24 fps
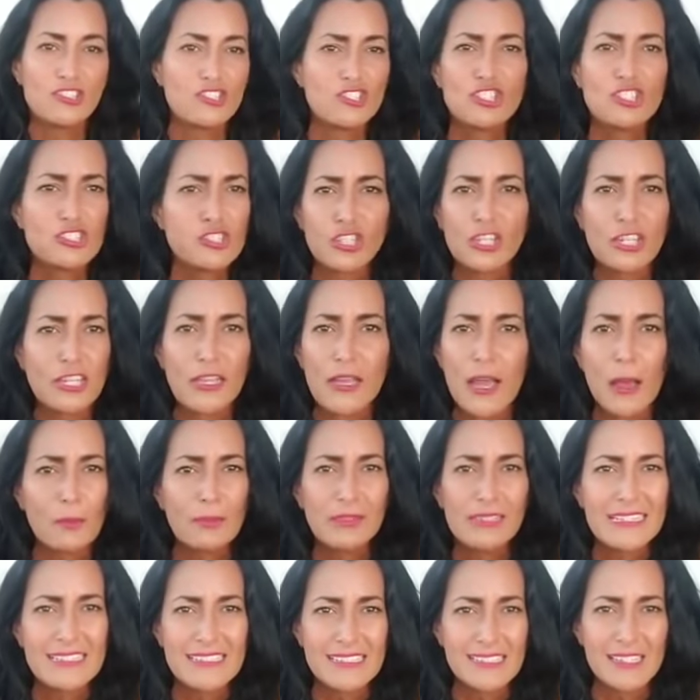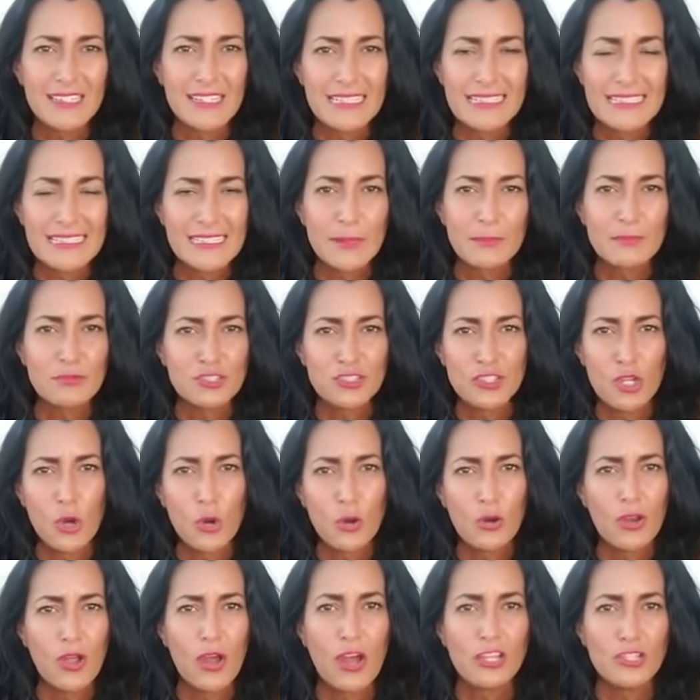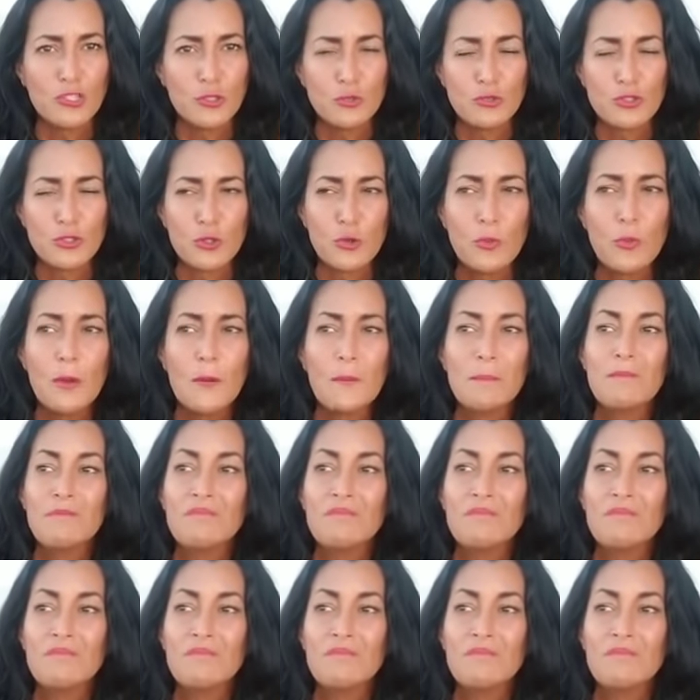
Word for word: It's just looking up Lisa Concepcion on YouTube.